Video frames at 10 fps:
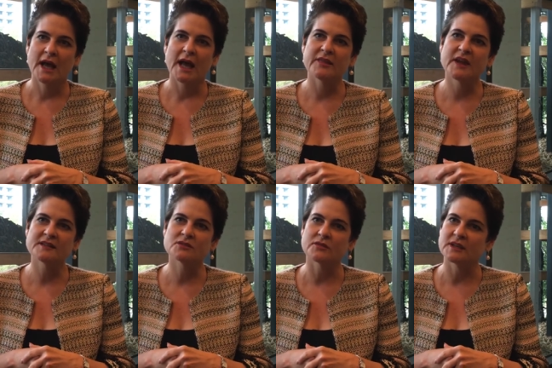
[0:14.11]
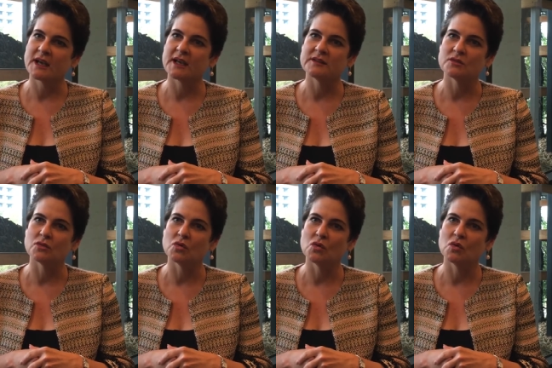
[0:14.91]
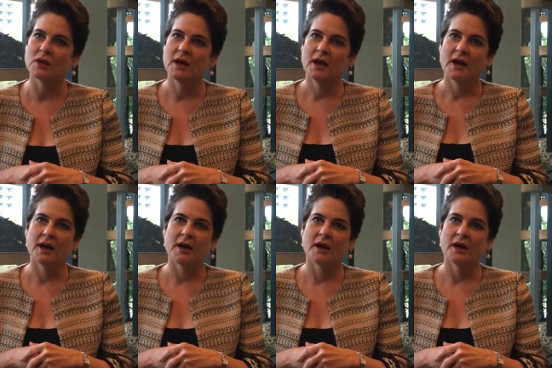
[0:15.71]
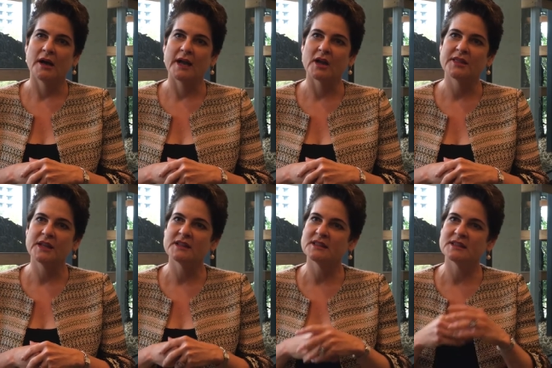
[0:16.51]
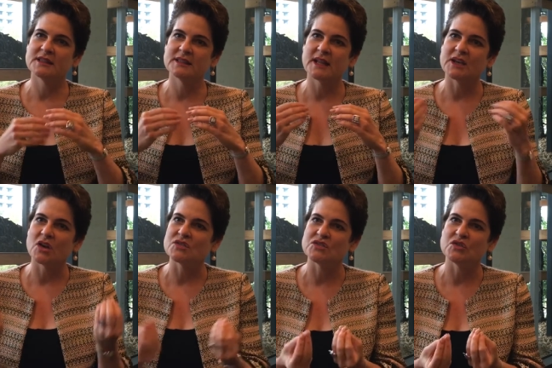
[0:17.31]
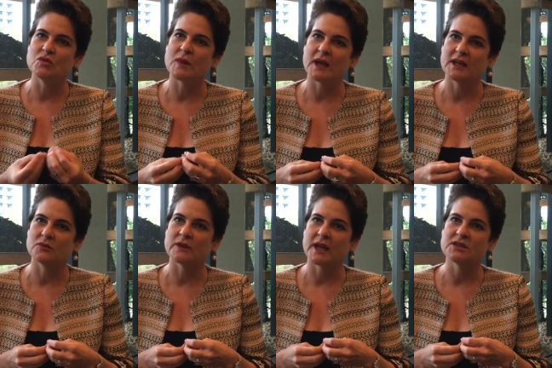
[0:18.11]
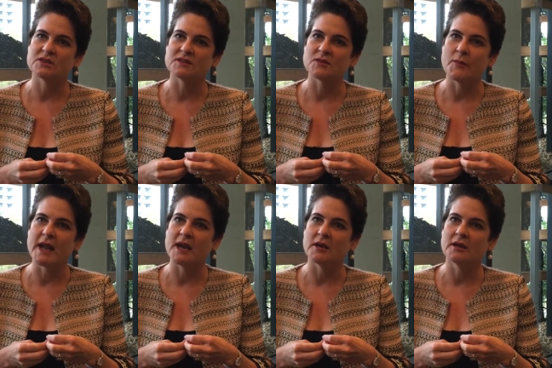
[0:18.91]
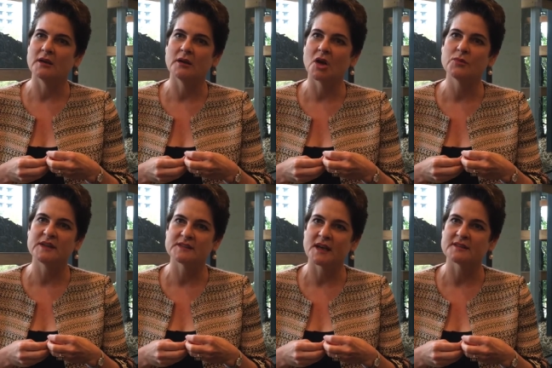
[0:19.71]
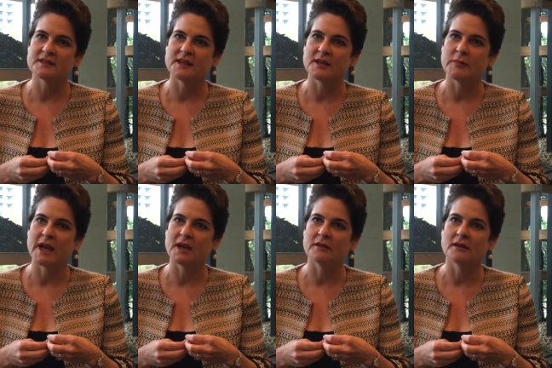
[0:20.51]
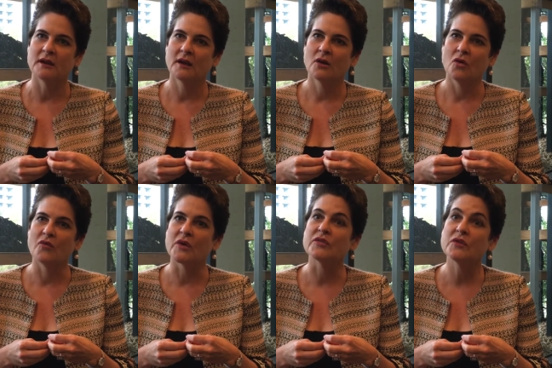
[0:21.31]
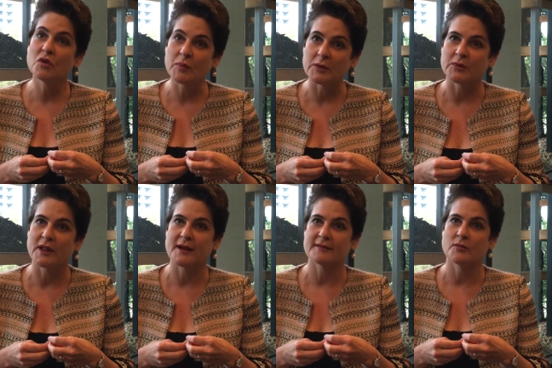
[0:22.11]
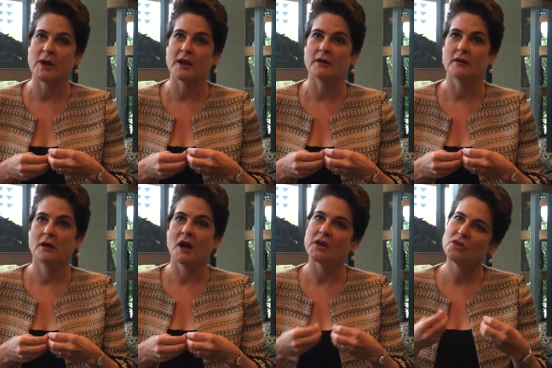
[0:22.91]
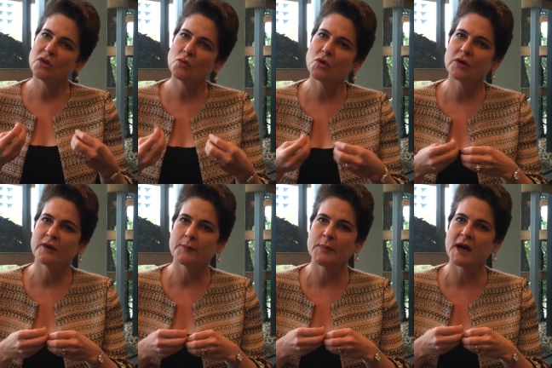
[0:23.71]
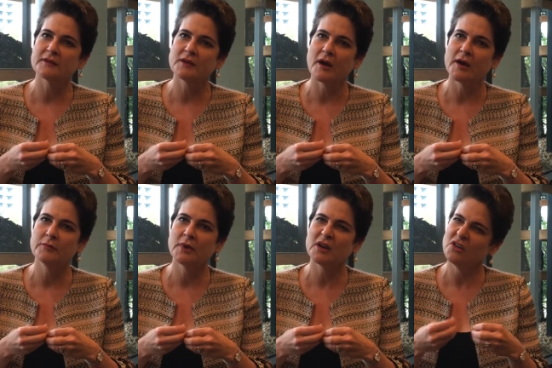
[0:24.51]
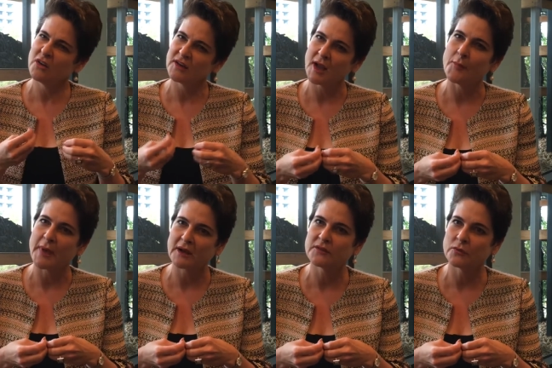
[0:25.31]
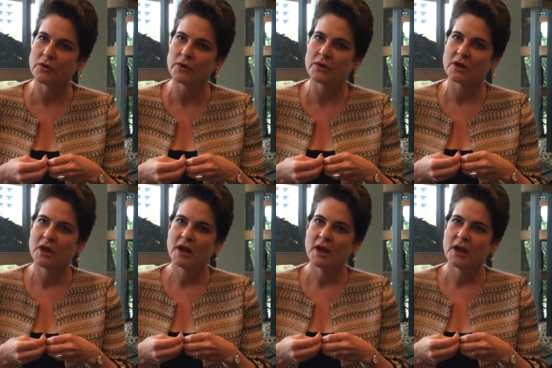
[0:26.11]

and that's not the case at all. Uh, and I think they don't assume that in relation to men. Nobody's asking men, or very few people ask men, are you going to work part time? Are you going to come back to work?